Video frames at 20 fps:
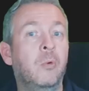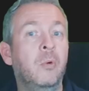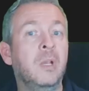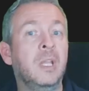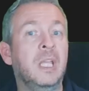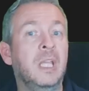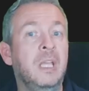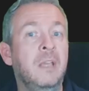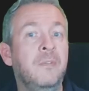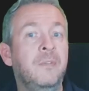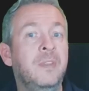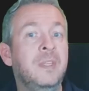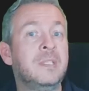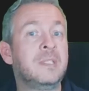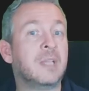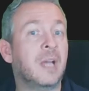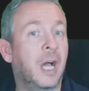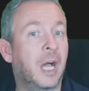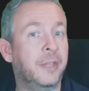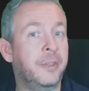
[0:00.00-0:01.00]
only if
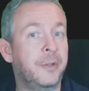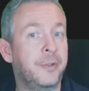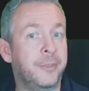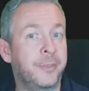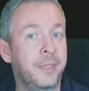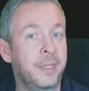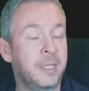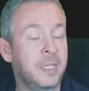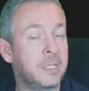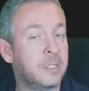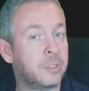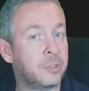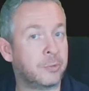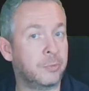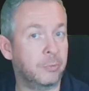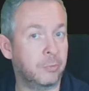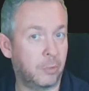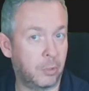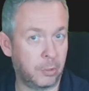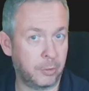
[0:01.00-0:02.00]
this other thing is
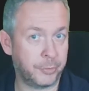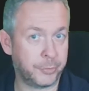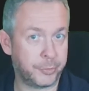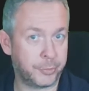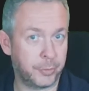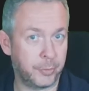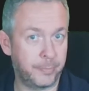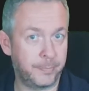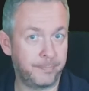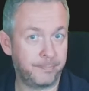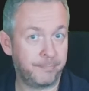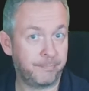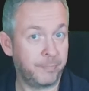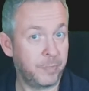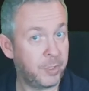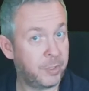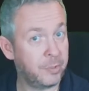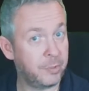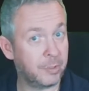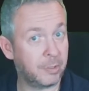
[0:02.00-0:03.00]
true also.
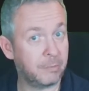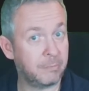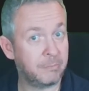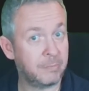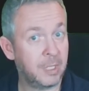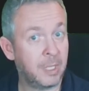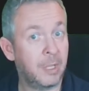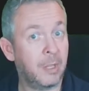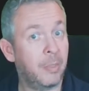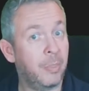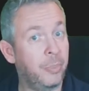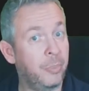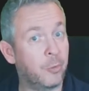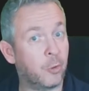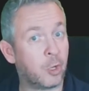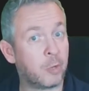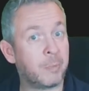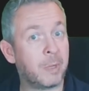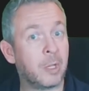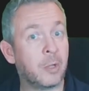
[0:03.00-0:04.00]
You know,
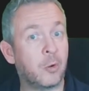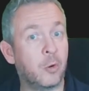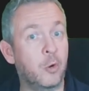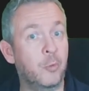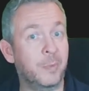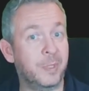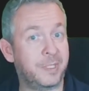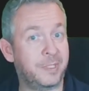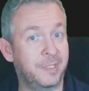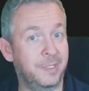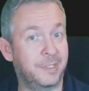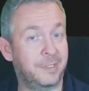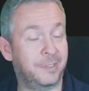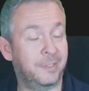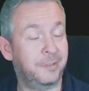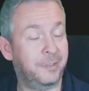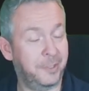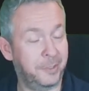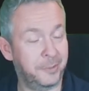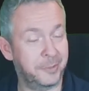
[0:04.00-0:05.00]
normal Home
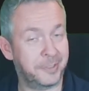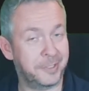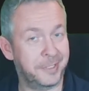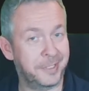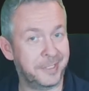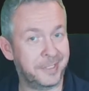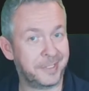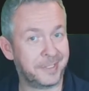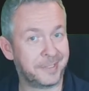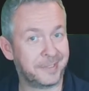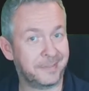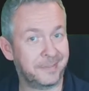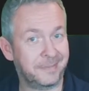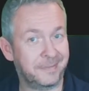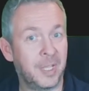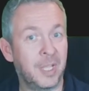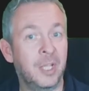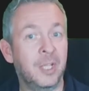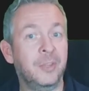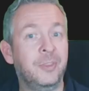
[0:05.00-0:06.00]
Assistant users.
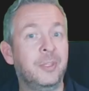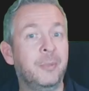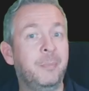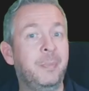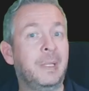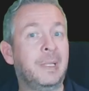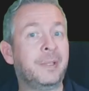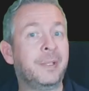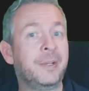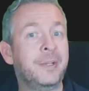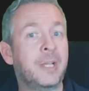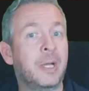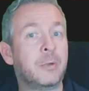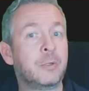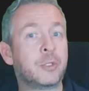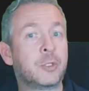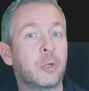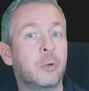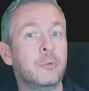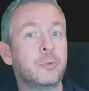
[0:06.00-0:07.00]
The builder
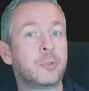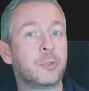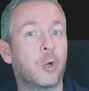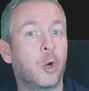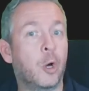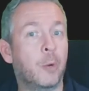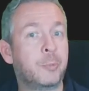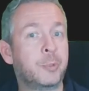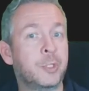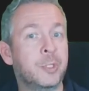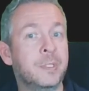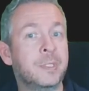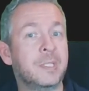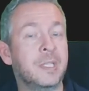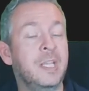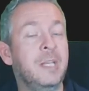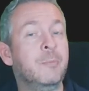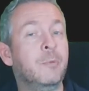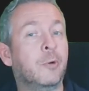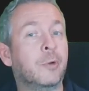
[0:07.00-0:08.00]
now shows
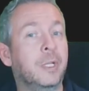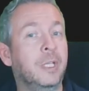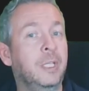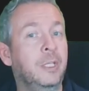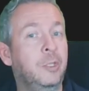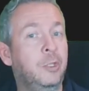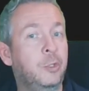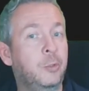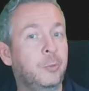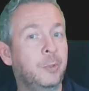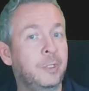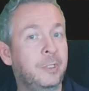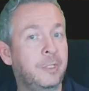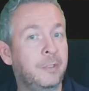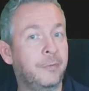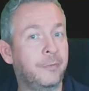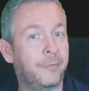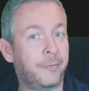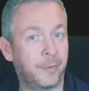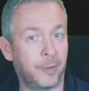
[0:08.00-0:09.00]
options in more
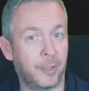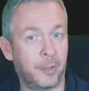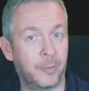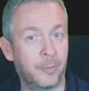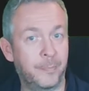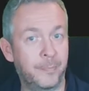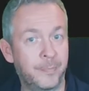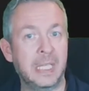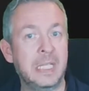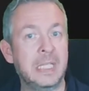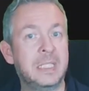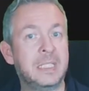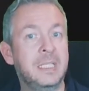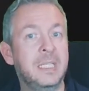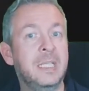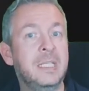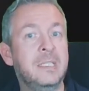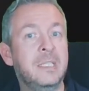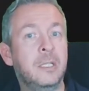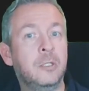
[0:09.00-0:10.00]
intuitive flow. It's
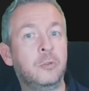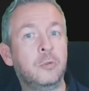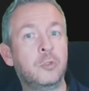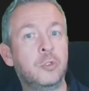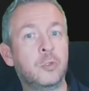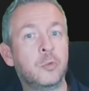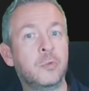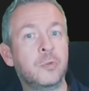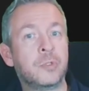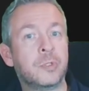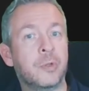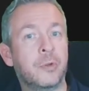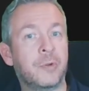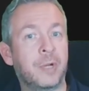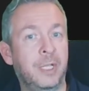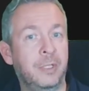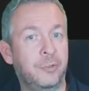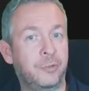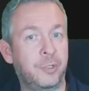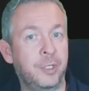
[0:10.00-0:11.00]
easier to choose
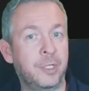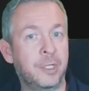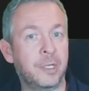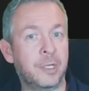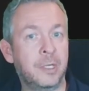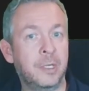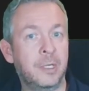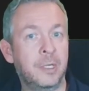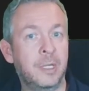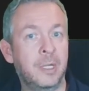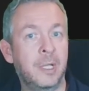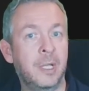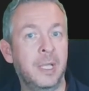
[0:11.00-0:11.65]
right trigger,